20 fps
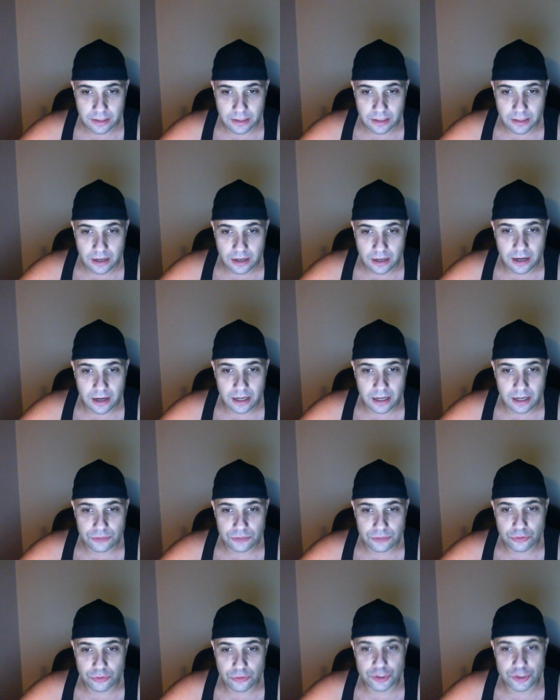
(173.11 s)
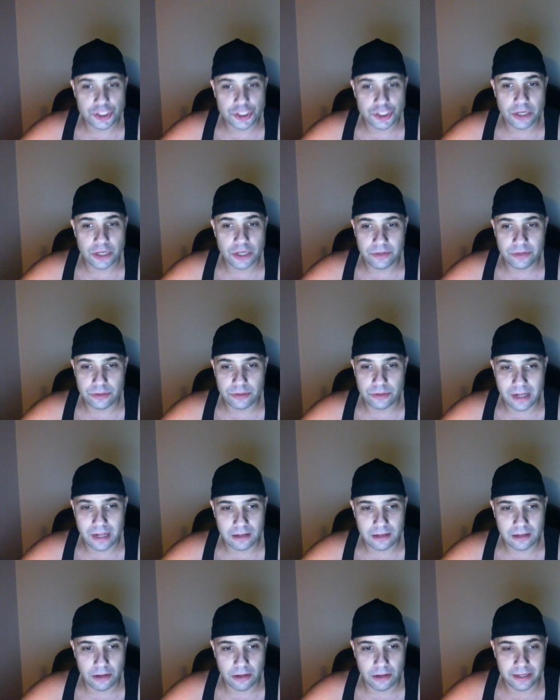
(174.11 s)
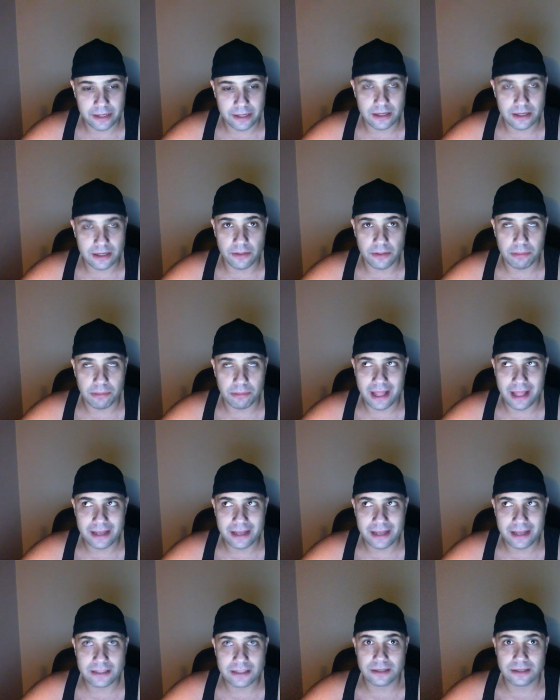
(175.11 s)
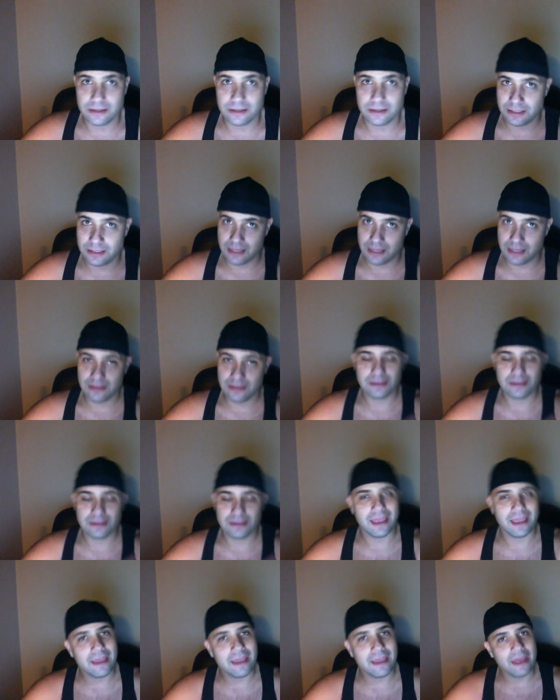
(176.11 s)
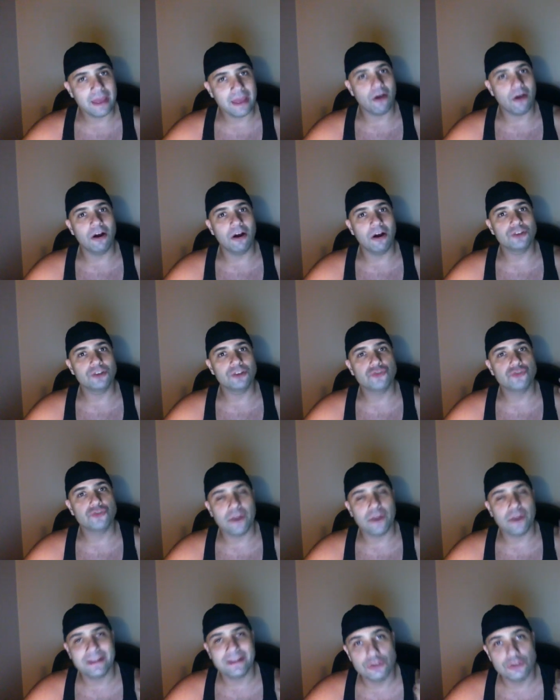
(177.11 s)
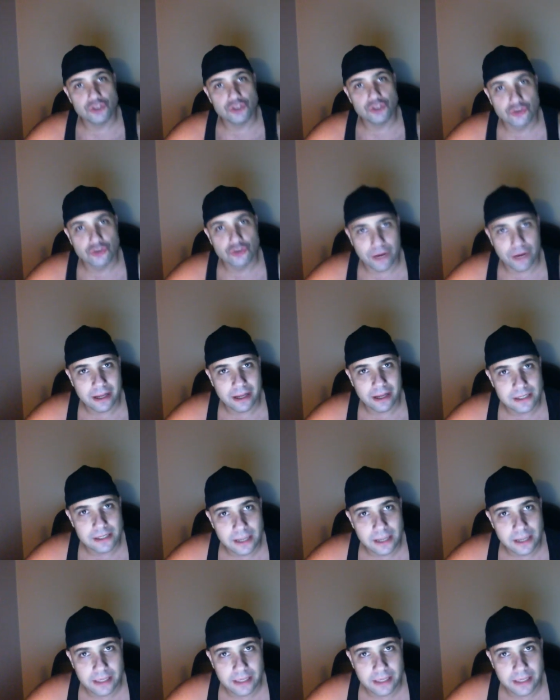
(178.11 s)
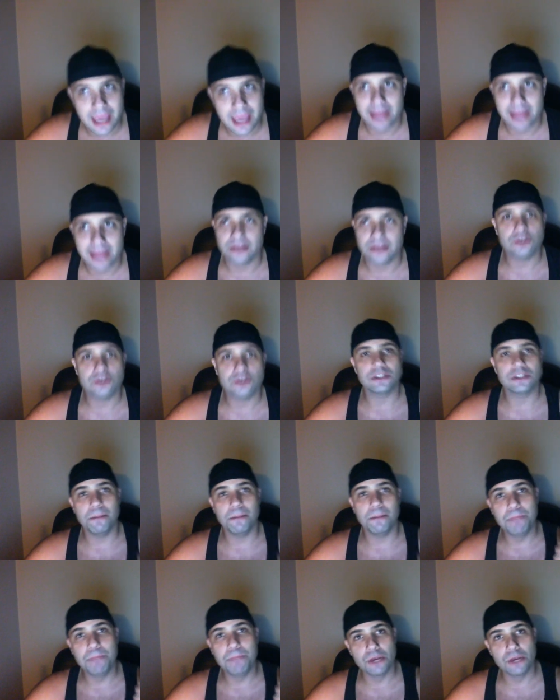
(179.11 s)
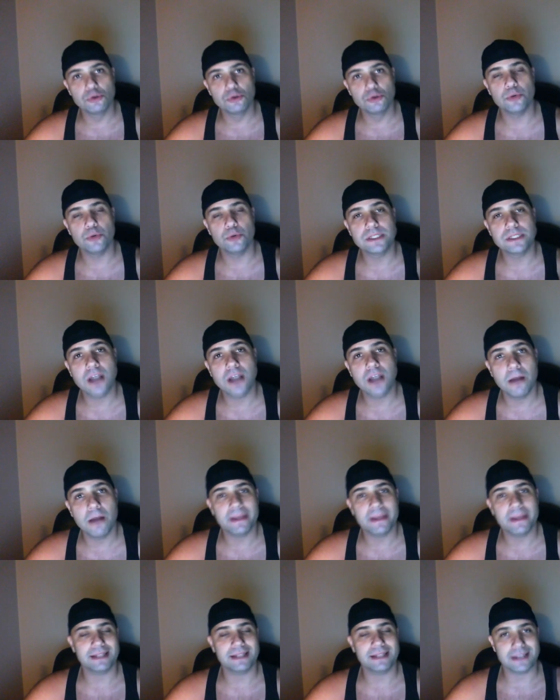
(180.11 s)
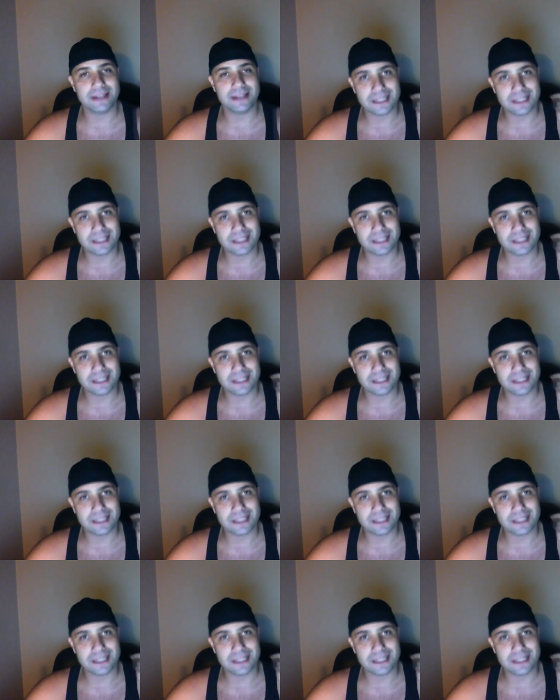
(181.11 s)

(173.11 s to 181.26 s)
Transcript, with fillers: Uh, Trojans generally do not collide into other planets. See, there they are trying to trick us again because Nibiru is coming and it's going to